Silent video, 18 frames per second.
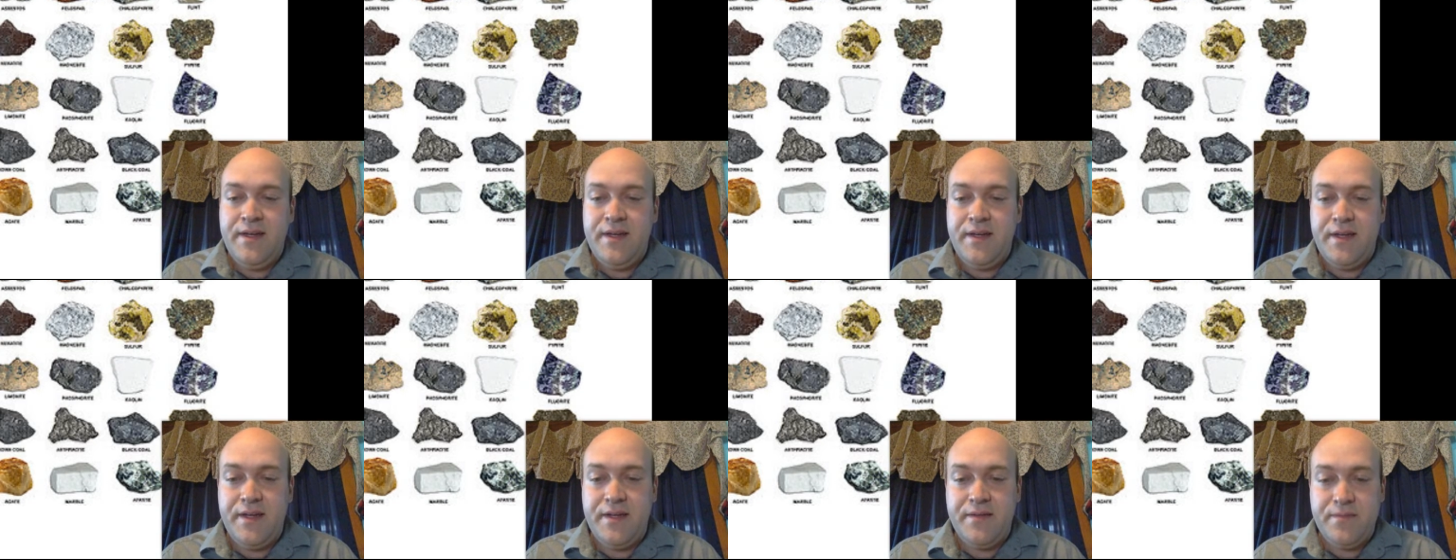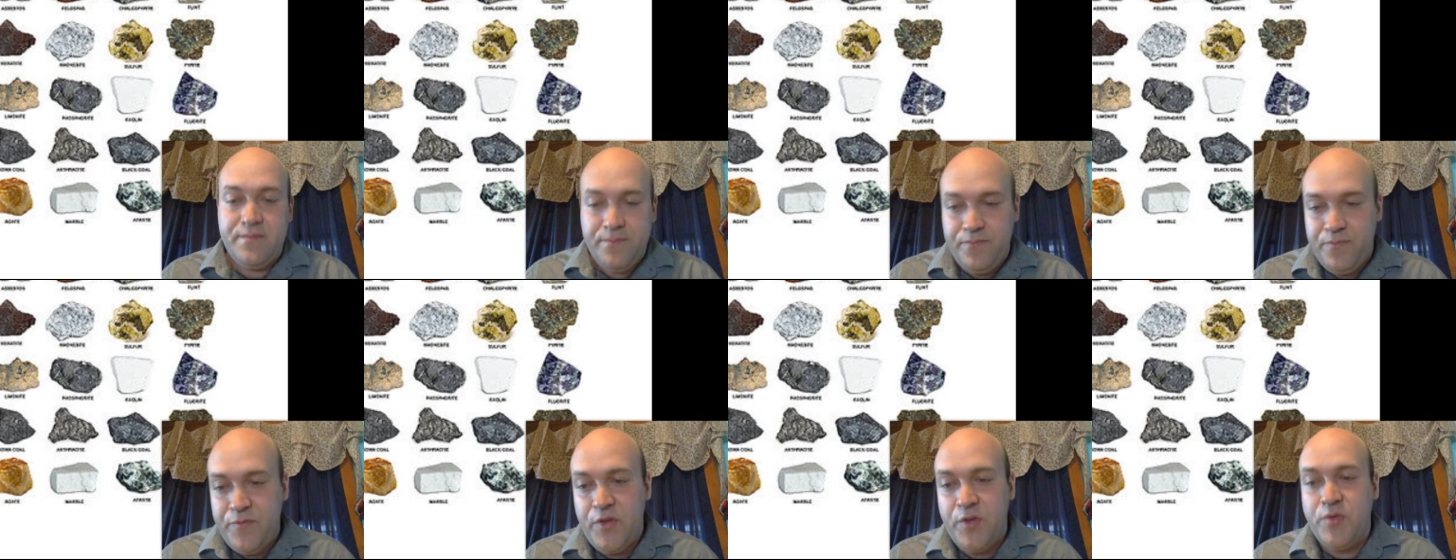and
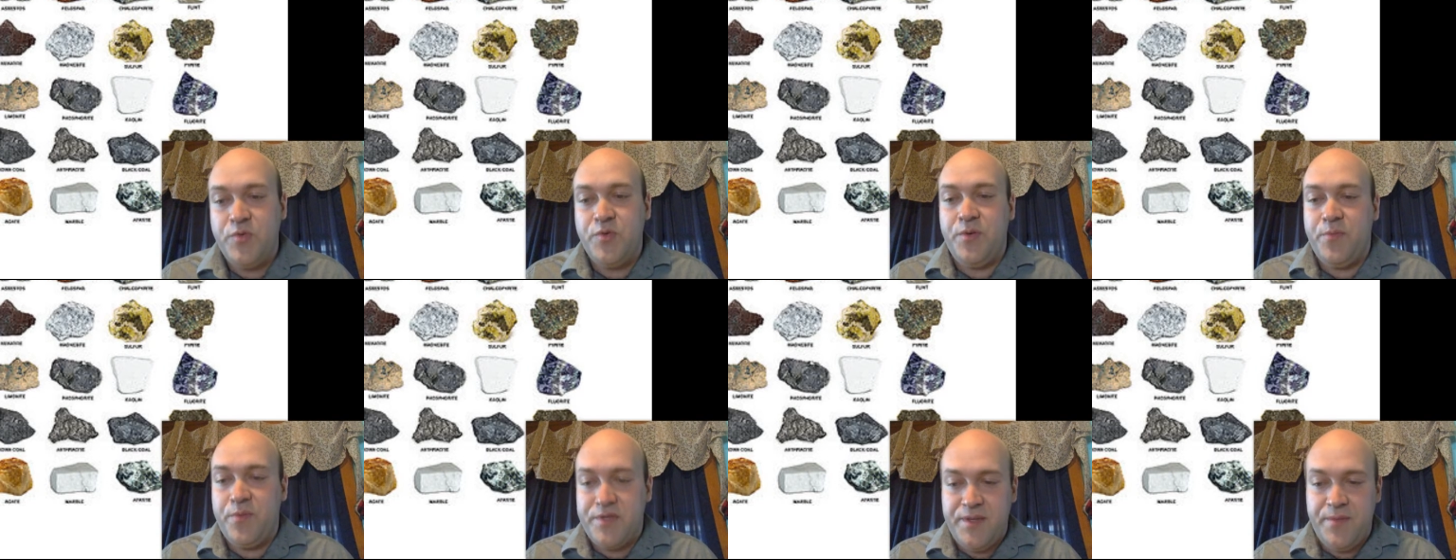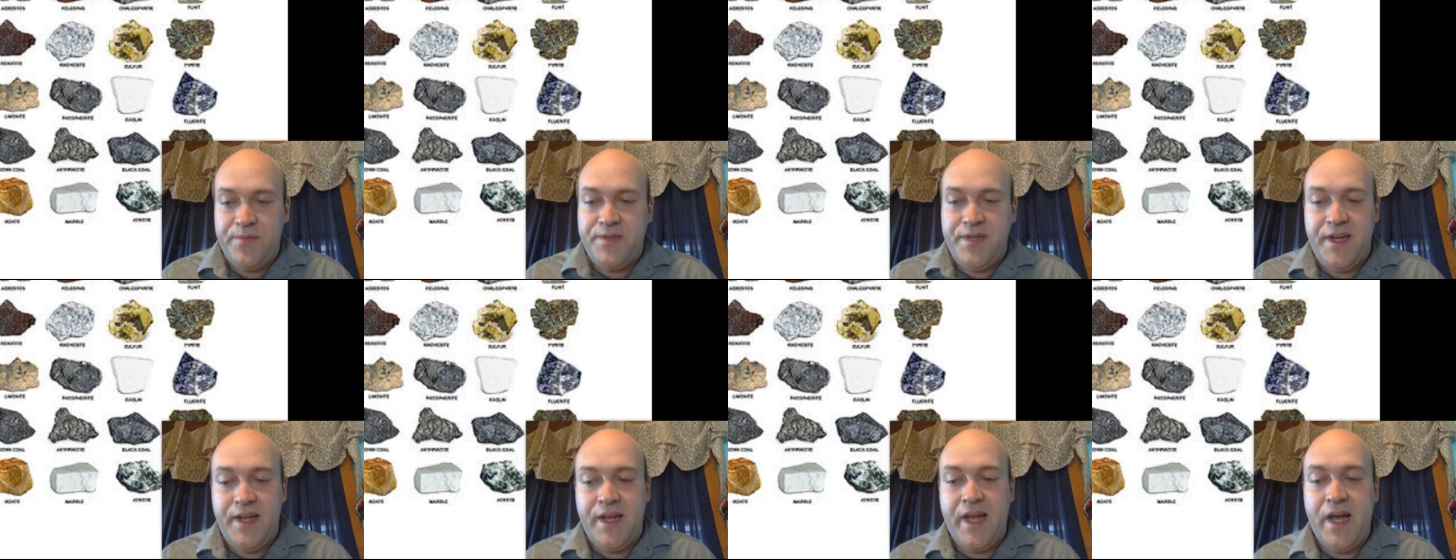usually
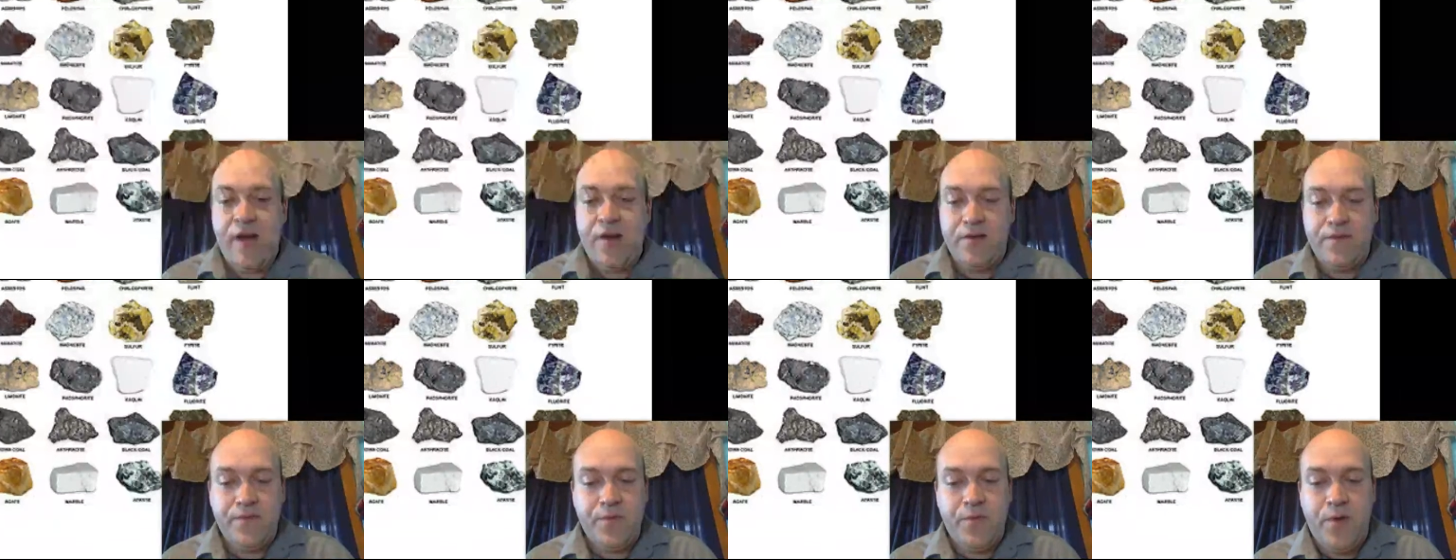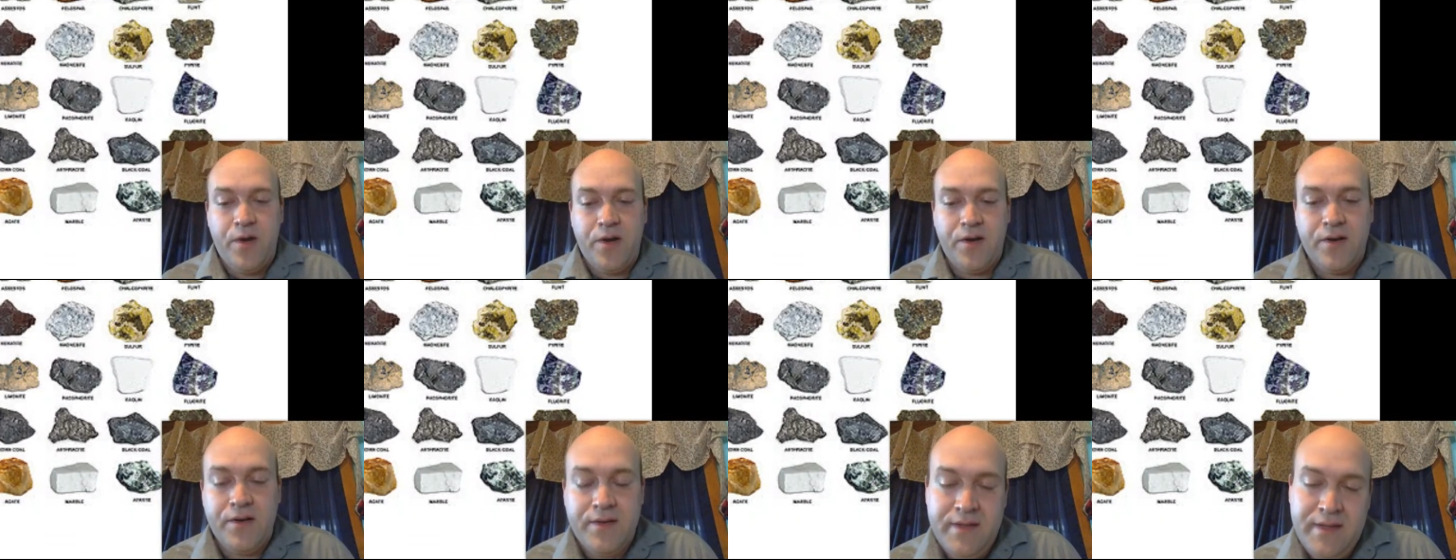precipitating out of the
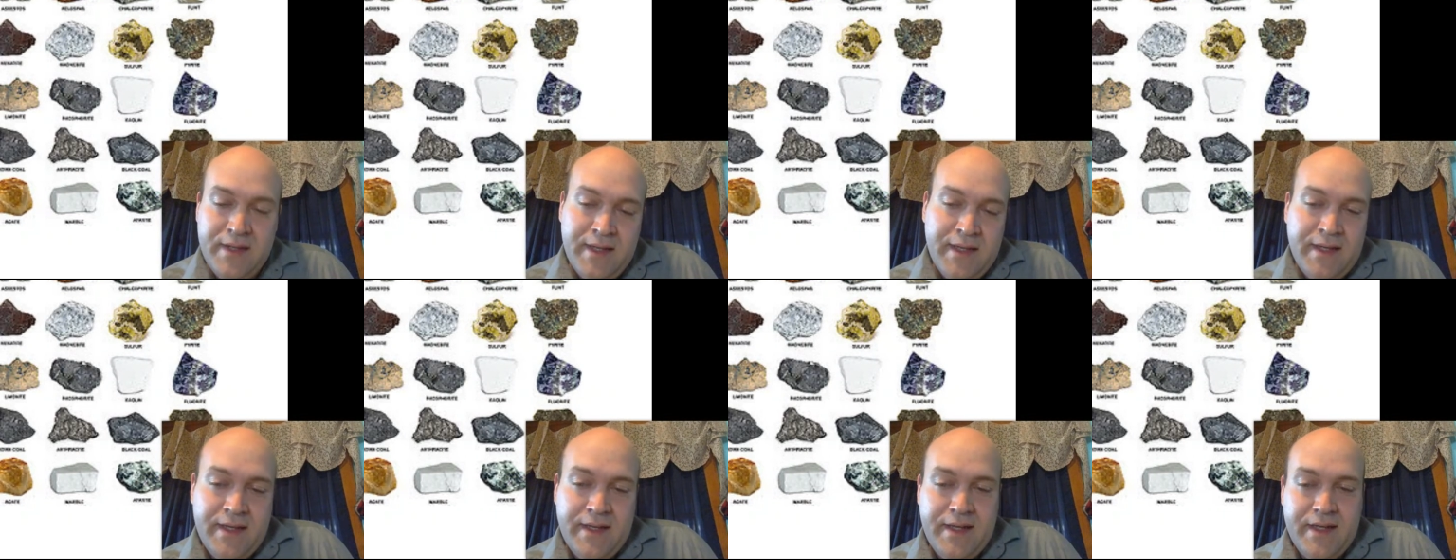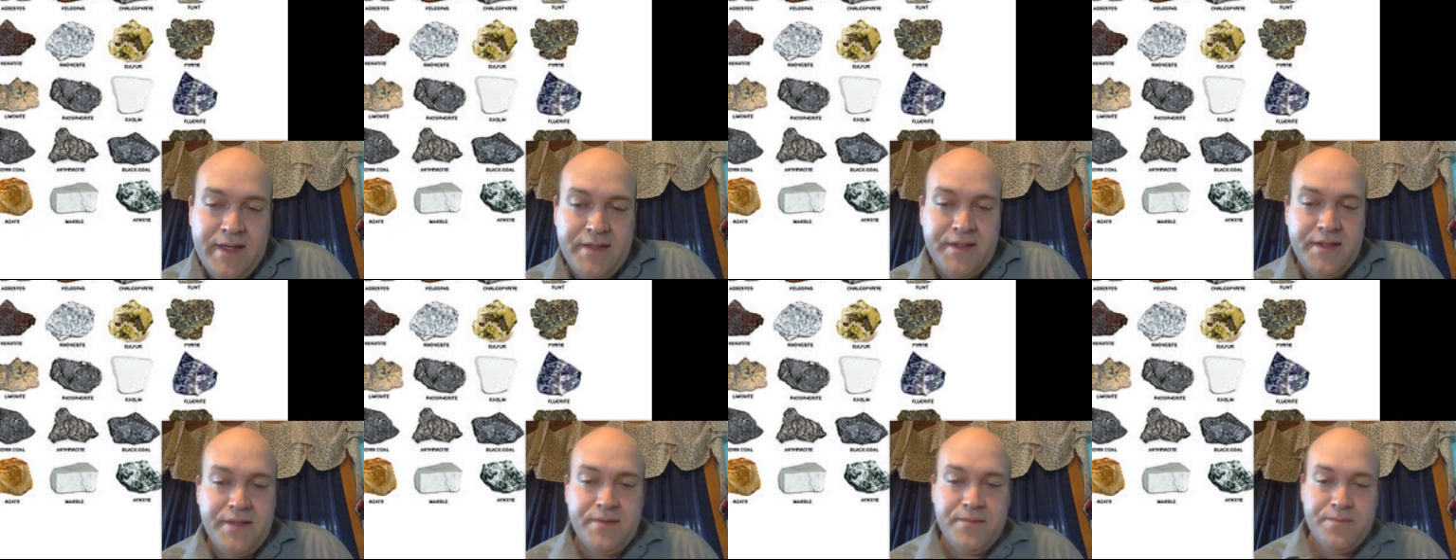water, and
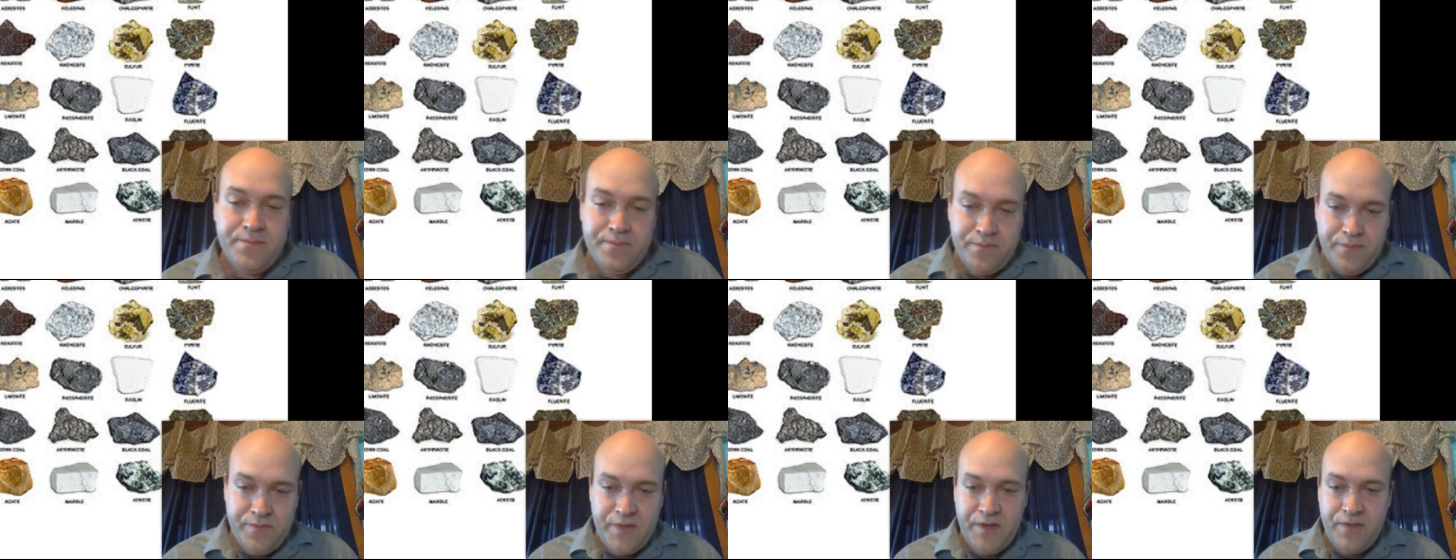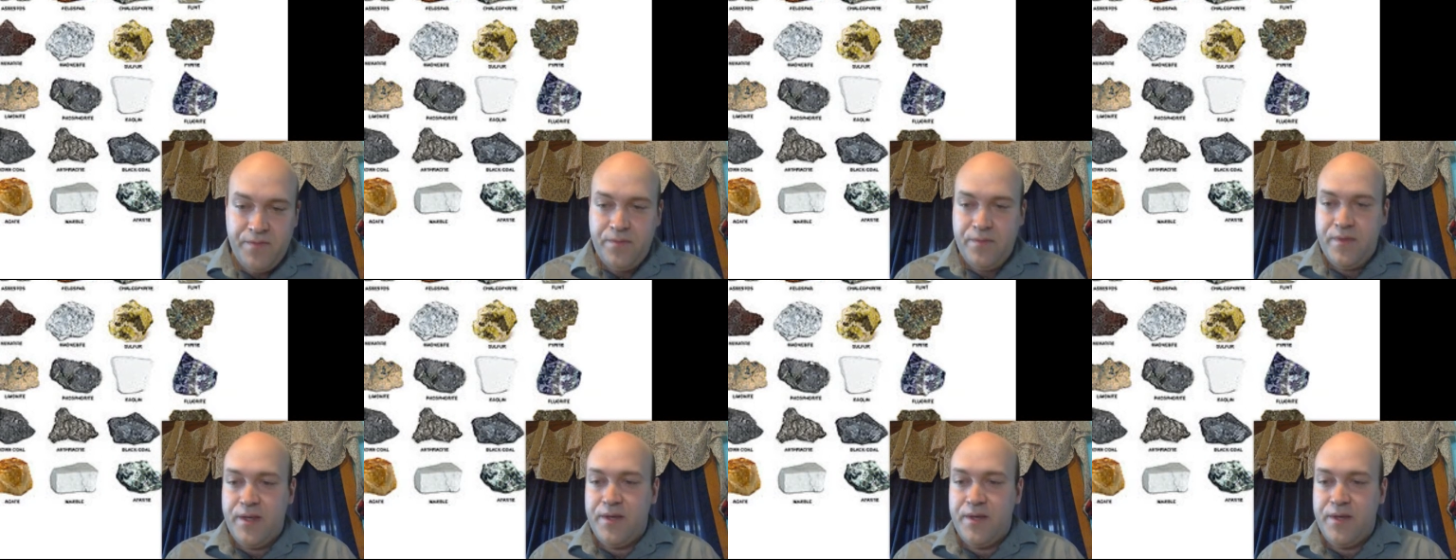then they